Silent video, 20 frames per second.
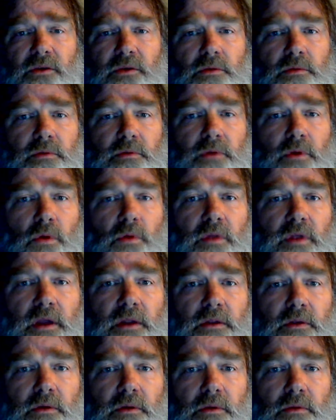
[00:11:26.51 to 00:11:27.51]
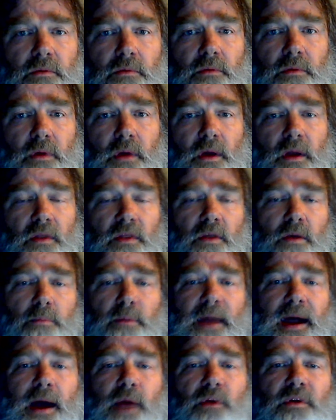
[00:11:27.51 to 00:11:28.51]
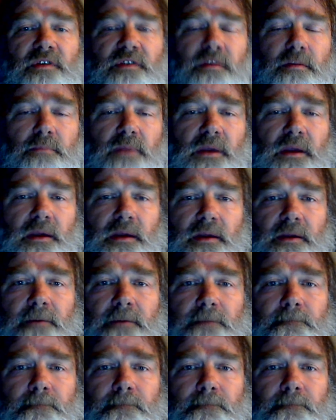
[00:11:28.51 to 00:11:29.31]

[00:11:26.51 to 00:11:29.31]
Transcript: You know they do. The powers that be.